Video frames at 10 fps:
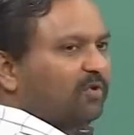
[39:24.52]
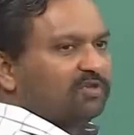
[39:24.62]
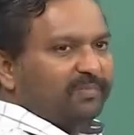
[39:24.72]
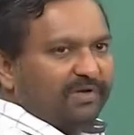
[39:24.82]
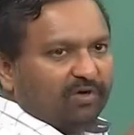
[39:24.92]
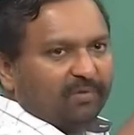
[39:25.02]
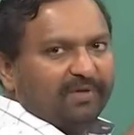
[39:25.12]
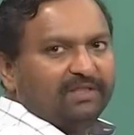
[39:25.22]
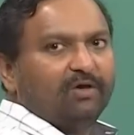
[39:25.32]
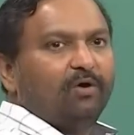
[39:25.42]
ports may not be
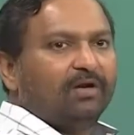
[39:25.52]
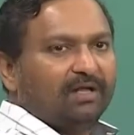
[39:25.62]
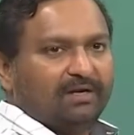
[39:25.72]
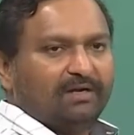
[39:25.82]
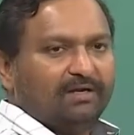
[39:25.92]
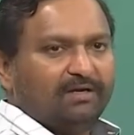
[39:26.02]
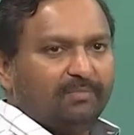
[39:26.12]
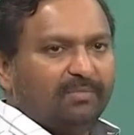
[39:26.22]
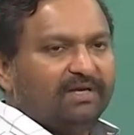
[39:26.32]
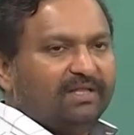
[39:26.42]
in the order,
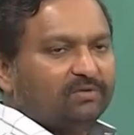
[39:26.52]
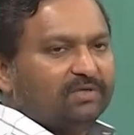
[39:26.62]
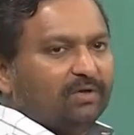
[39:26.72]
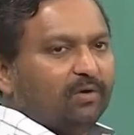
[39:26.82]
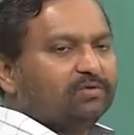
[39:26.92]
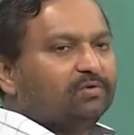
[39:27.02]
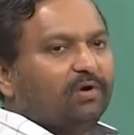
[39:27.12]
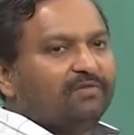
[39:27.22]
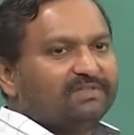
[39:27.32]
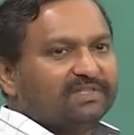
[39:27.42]
but those also
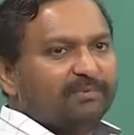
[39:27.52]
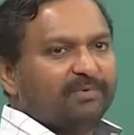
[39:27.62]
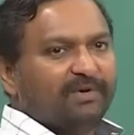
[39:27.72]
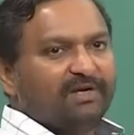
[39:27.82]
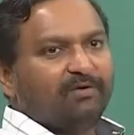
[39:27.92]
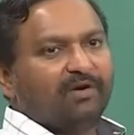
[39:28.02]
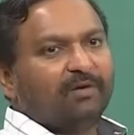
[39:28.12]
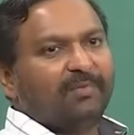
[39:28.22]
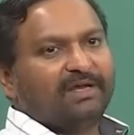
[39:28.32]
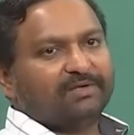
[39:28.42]
always can be made in order
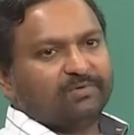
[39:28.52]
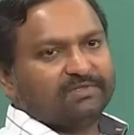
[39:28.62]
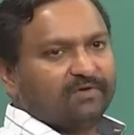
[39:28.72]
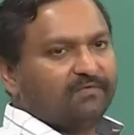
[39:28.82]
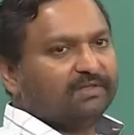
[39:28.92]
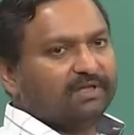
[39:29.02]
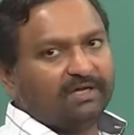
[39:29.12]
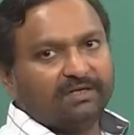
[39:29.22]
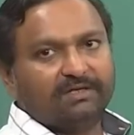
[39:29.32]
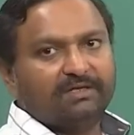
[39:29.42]
by actually shuffling the
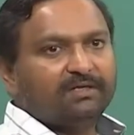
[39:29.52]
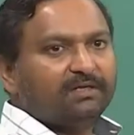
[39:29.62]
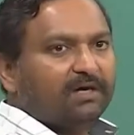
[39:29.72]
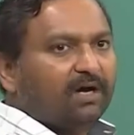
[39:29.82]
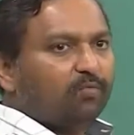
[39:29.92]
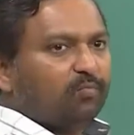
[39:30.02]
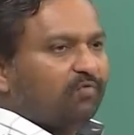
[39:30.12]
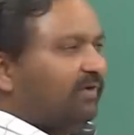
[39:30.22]
output